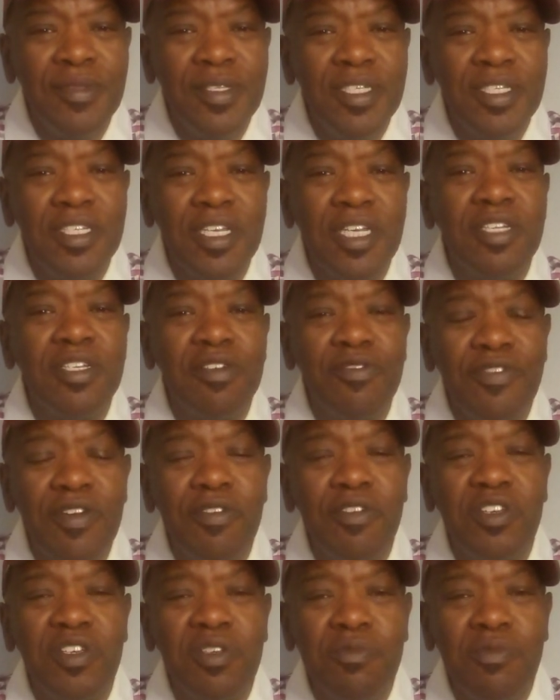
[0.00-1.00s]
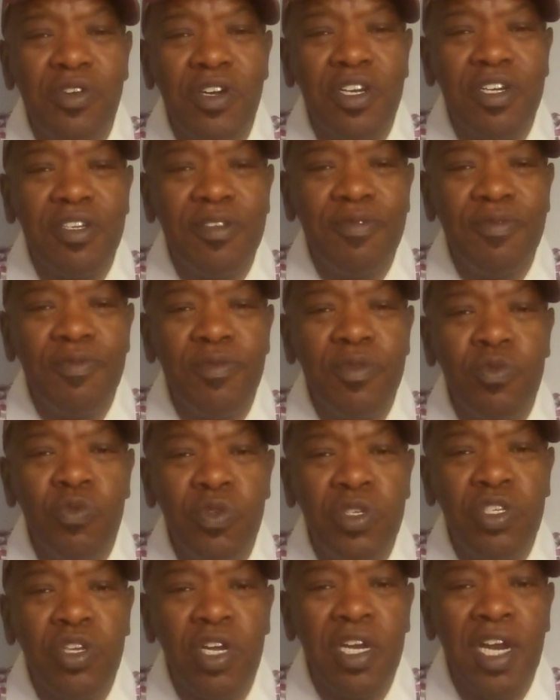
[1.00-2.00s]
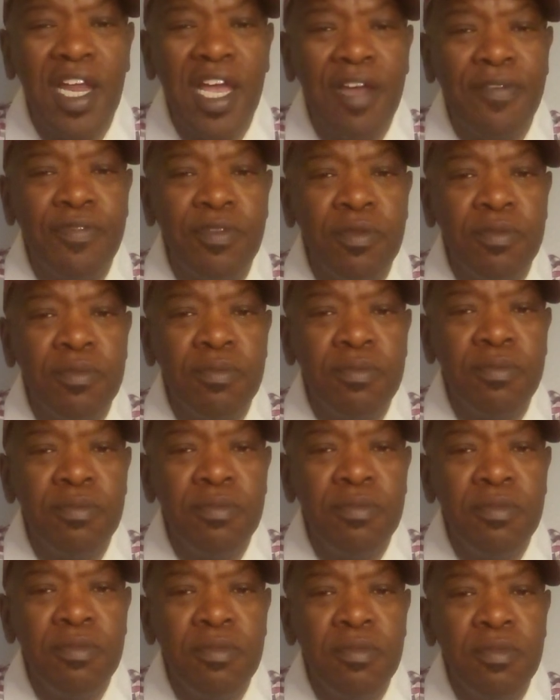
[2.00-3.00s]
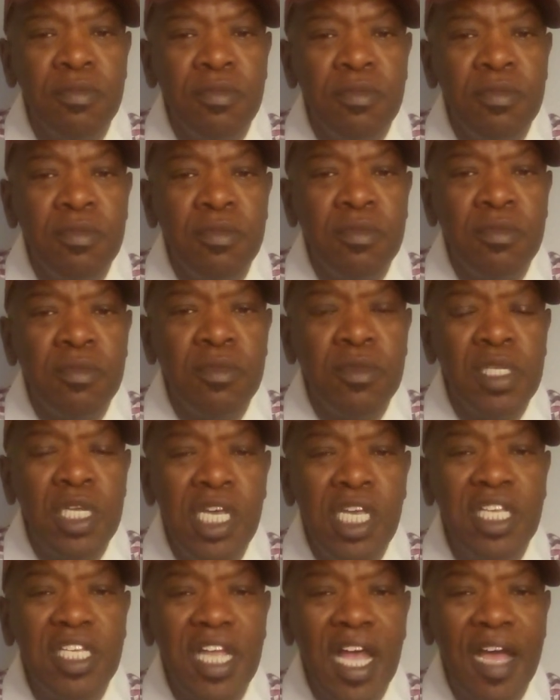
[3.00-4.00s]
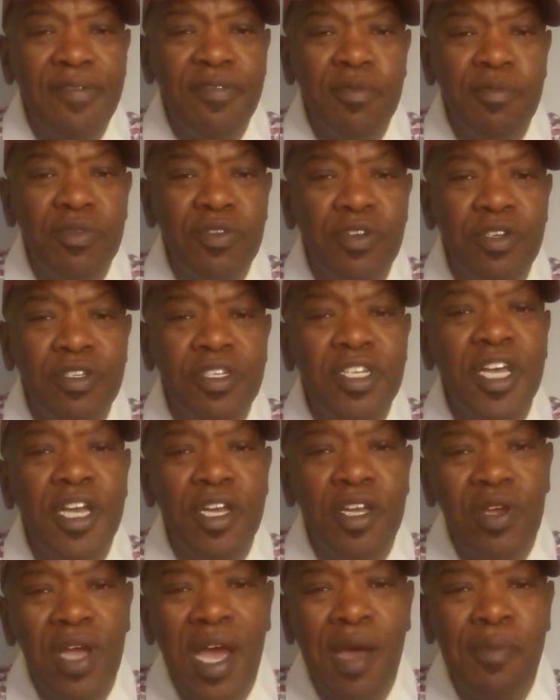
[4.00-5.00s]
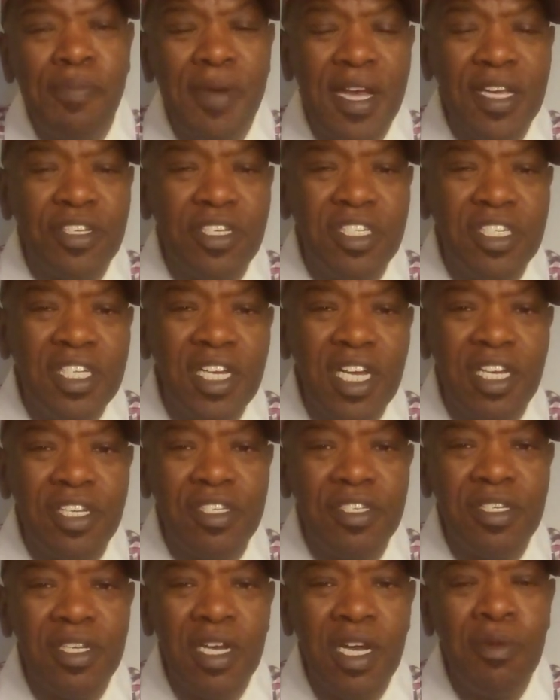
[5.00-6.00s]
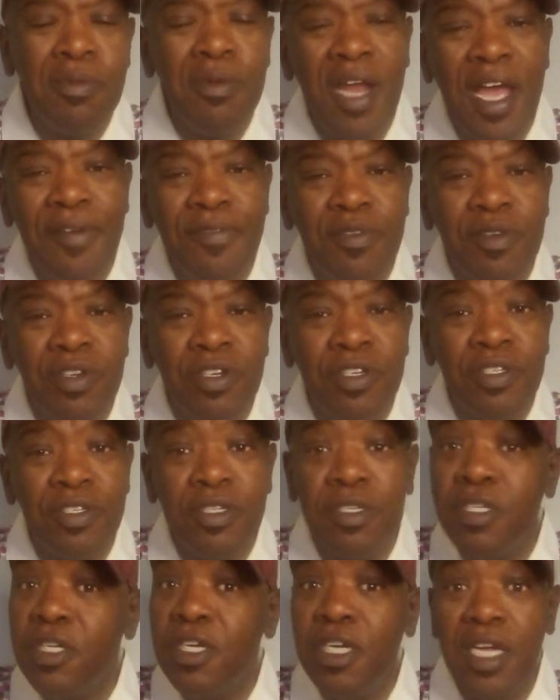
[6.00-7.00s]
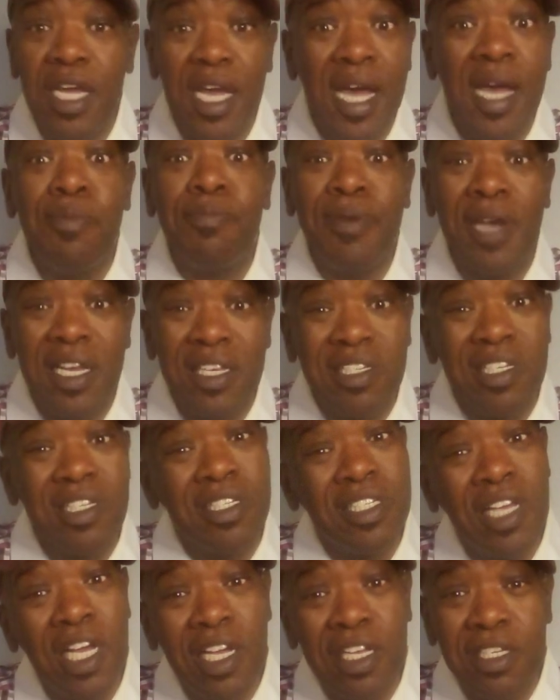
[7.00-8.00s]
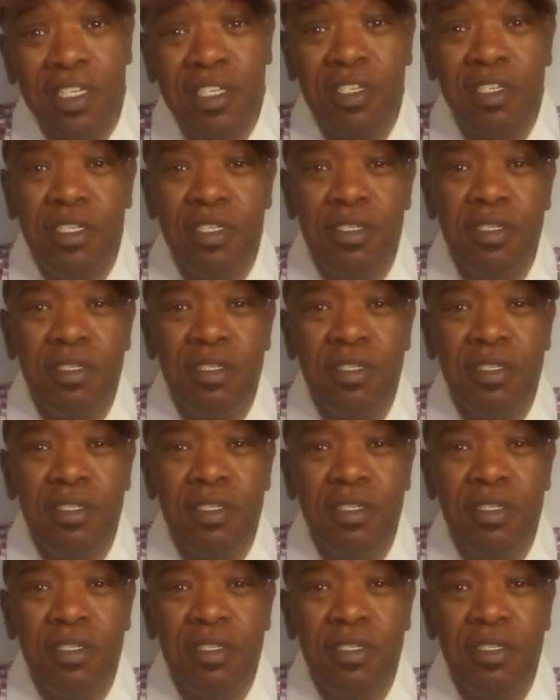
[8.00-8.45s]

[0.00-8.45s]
He says, "You're very smart." We start laughing. He's laughing because, "Hey, I passed the test." I'm laughing because I passed the test.